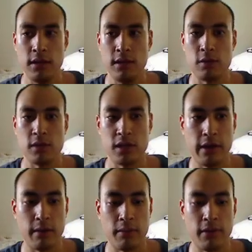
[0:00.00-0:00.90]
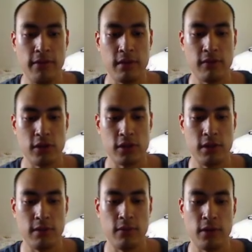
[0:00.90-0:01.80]
This was another previous
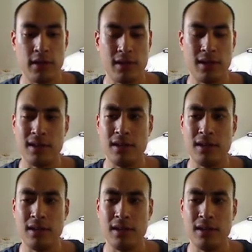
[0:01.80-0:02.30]
version of what I did.